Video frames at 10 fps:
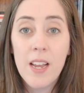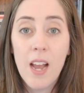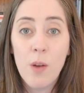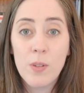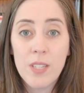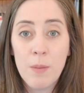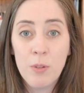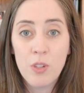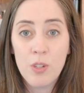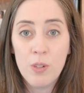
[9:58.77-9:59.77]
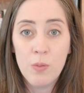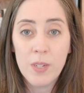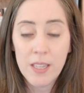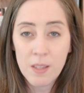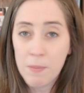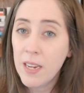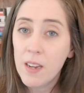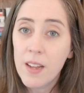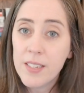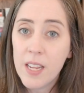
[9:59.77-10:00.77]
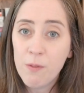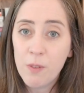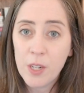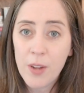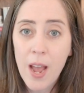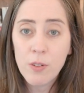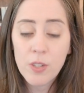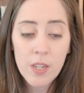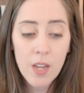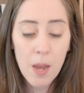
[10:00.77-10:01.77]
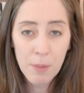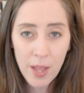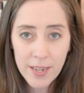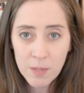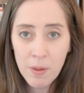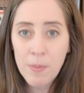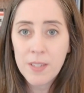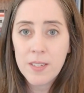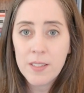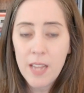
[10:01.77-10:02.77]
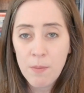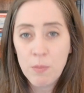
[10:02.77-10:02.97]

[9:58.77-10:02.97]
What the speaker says: I was able to get the main content figured out, applied to my business, and move